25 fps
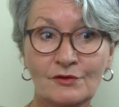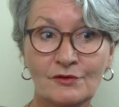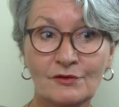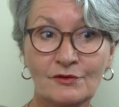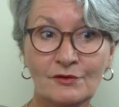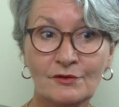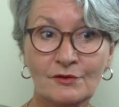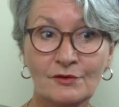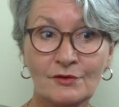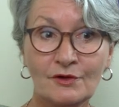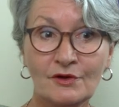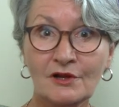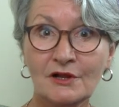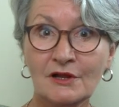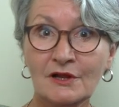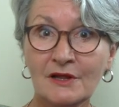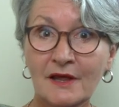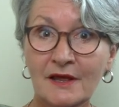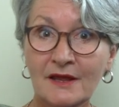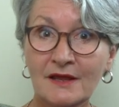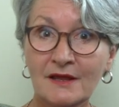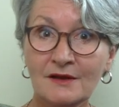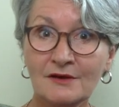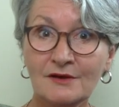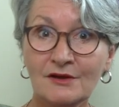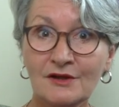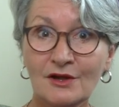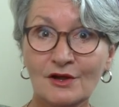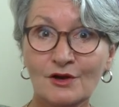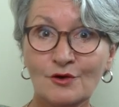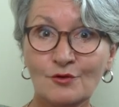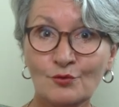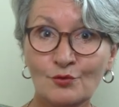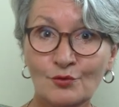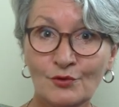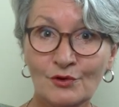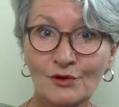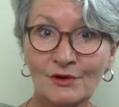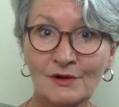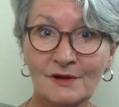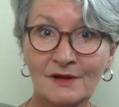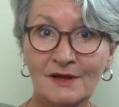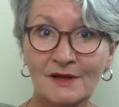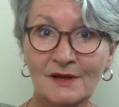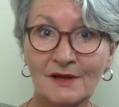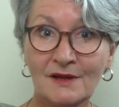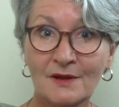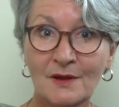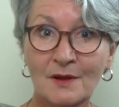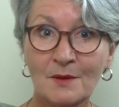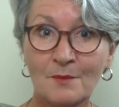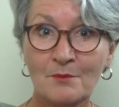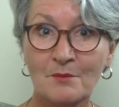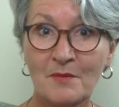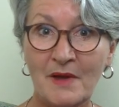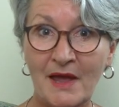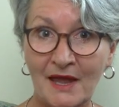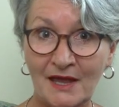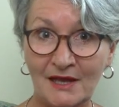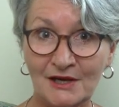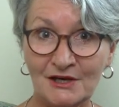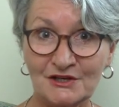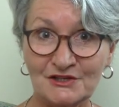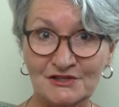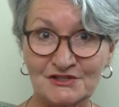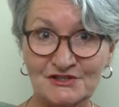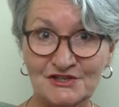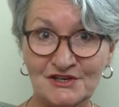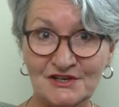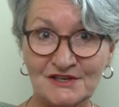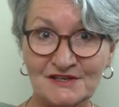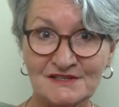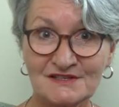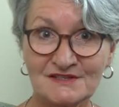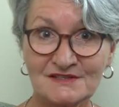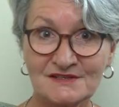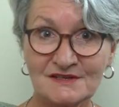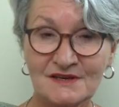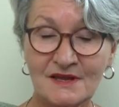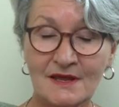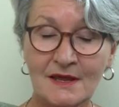the client can really manage it.